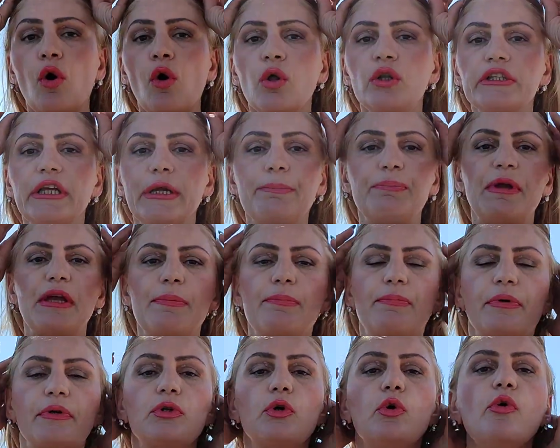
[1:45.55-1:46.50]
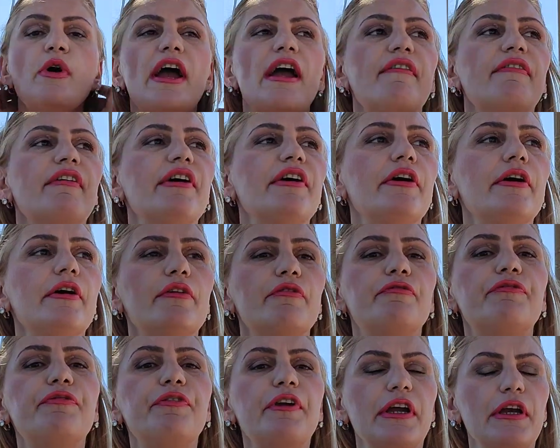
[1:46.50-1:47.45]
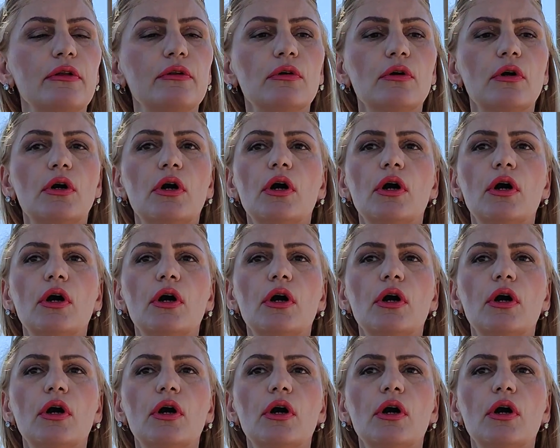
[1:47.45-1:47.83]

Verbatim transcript: all the people, whoever feel